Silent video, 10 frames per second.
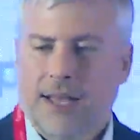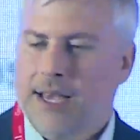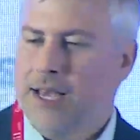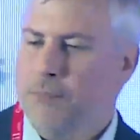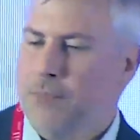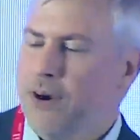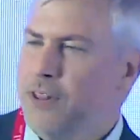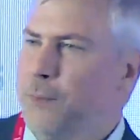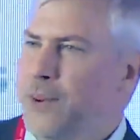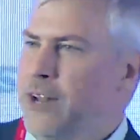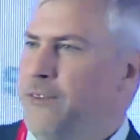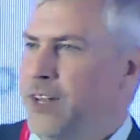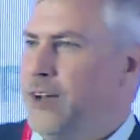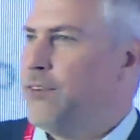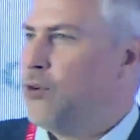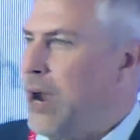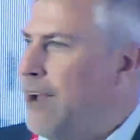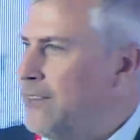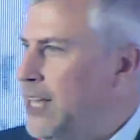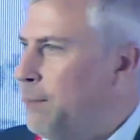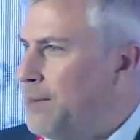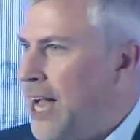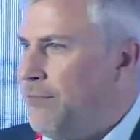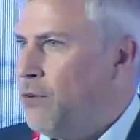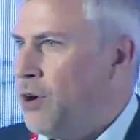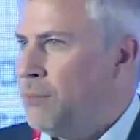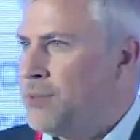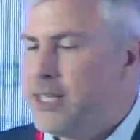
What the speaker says: And part of the benefit of graph data platforms